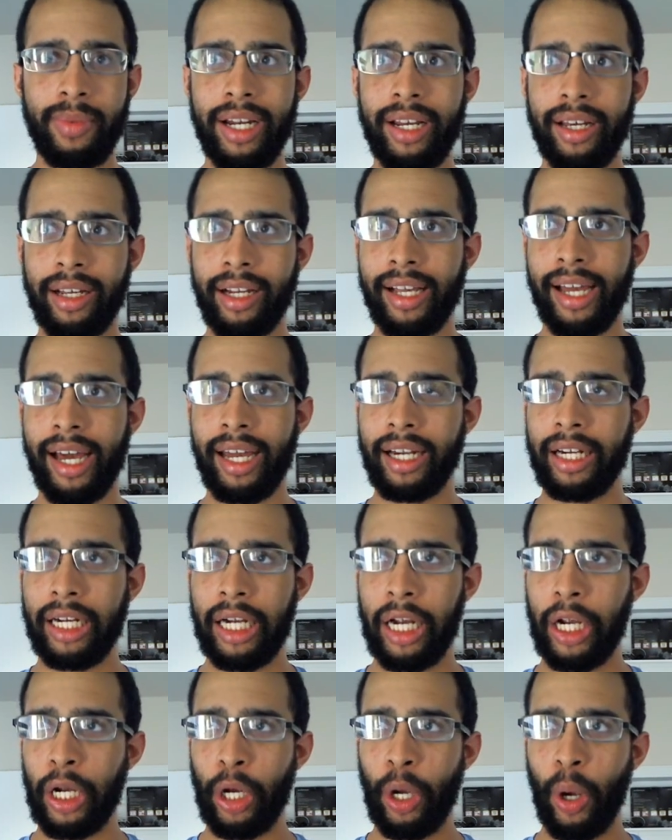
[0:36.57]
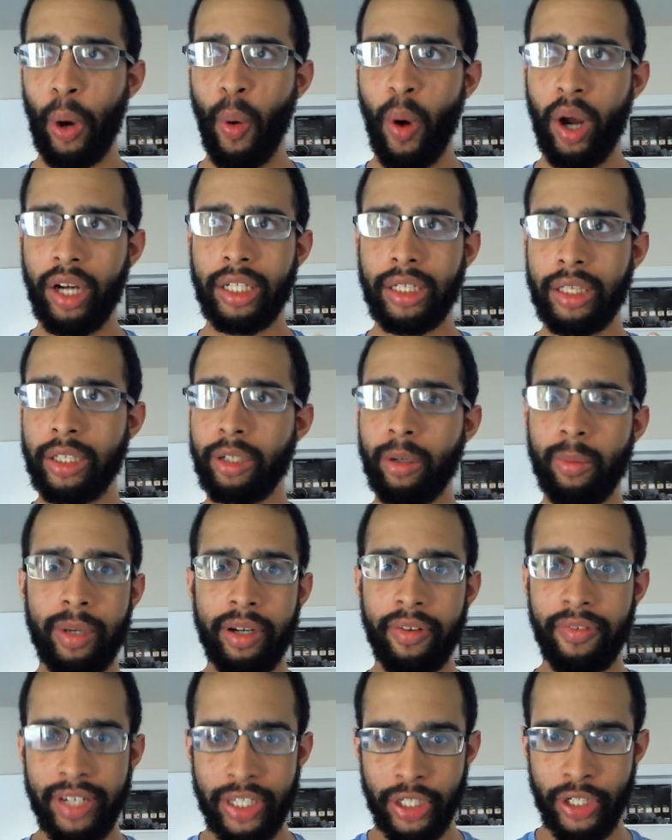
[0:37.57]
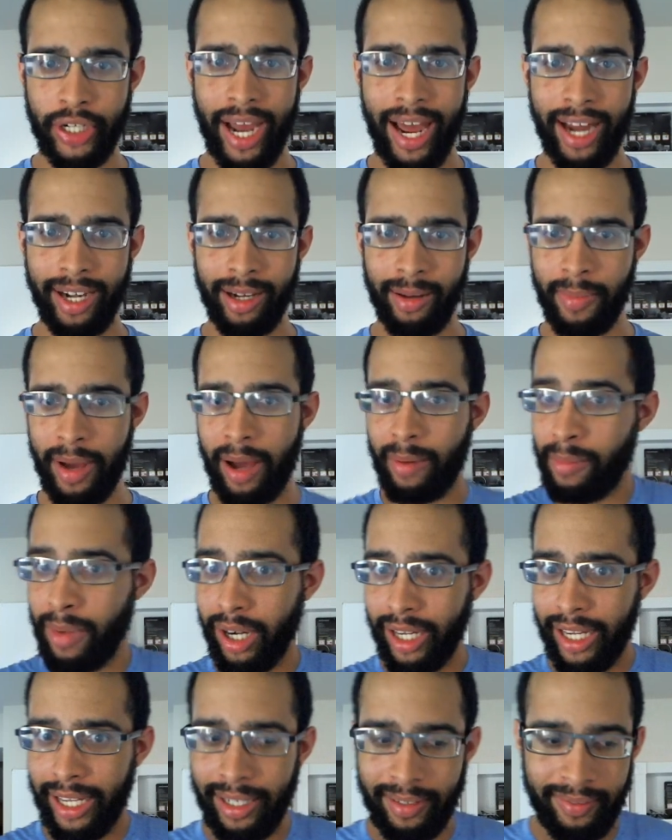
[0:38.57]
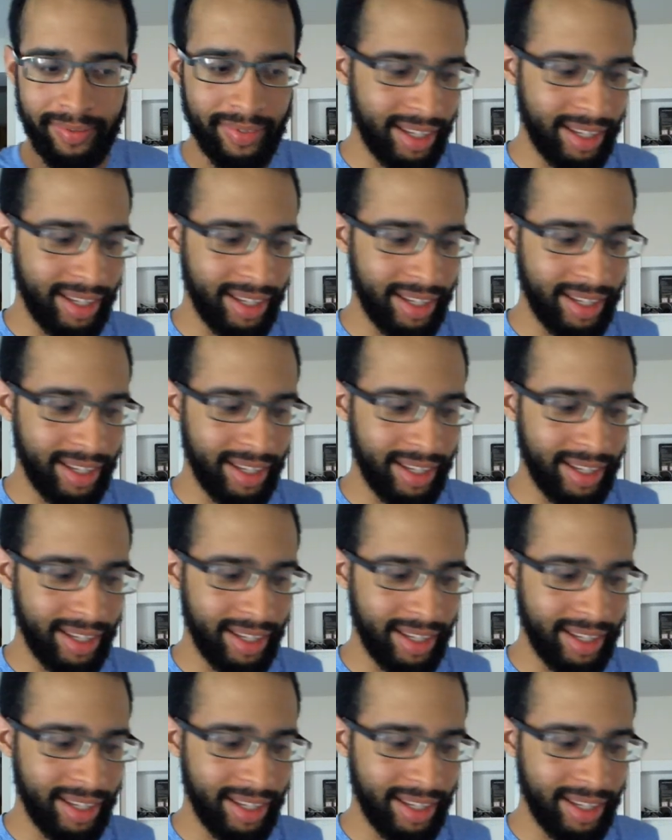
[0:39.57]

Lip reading: to kind of go on a little bit of a chat about money.